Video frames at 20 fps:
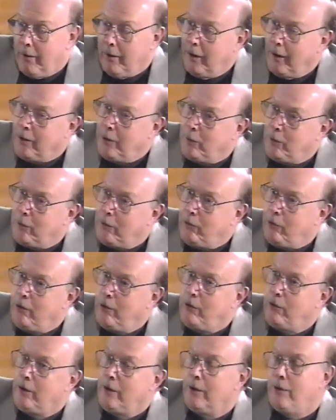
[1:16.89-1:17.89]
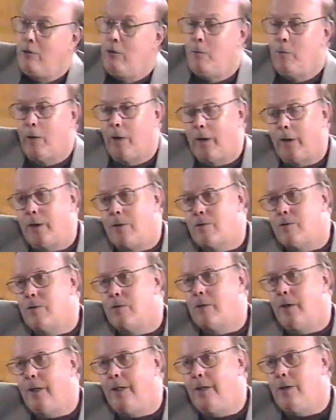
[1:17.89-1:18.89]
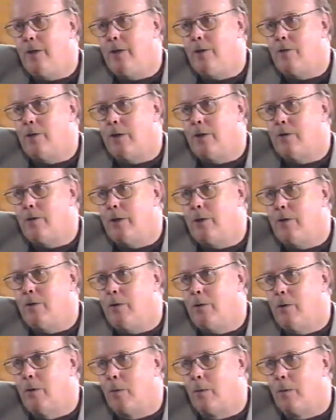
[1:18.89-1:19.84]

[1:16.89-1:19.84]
and you've been teaching in Newmarket since 1962.